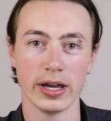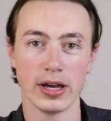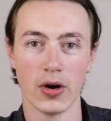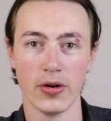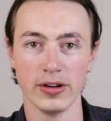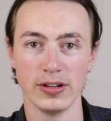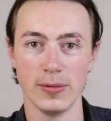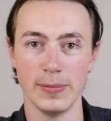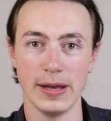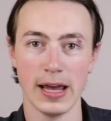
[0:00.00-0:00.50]

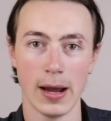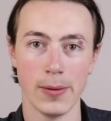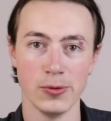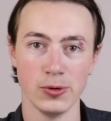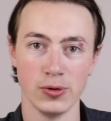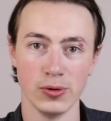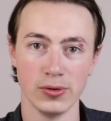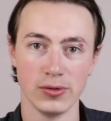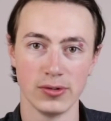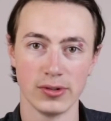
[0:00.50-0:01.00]
going to be able
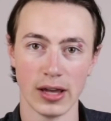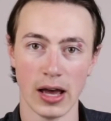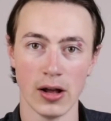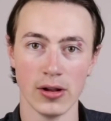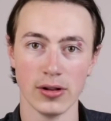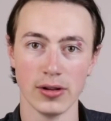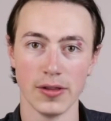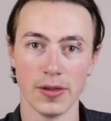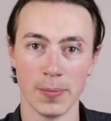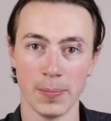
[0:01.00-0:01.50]
to
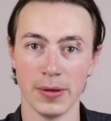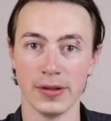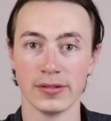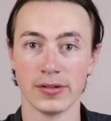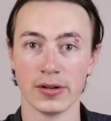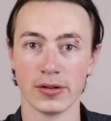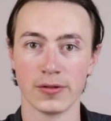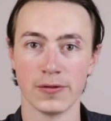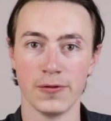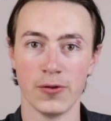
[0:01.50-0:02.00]
sell the
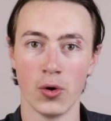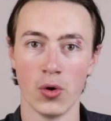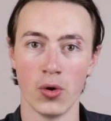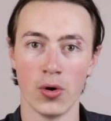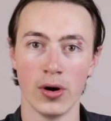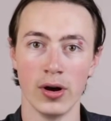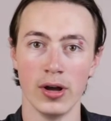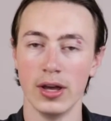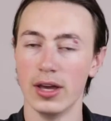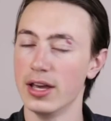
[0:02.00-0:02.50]
business
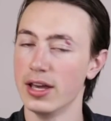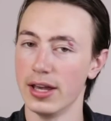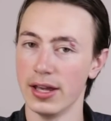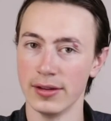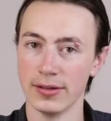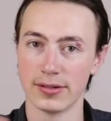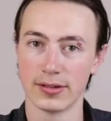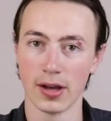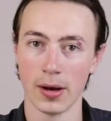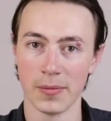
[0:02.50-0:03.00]
for
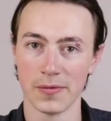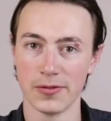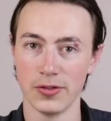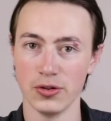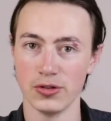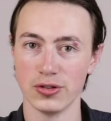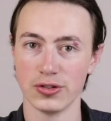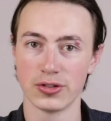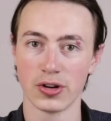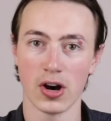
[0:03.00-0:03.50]
in some
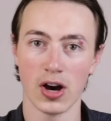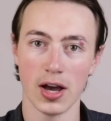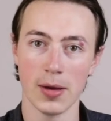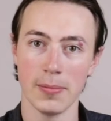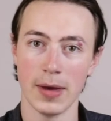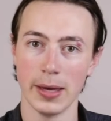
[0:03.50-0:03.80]
future time.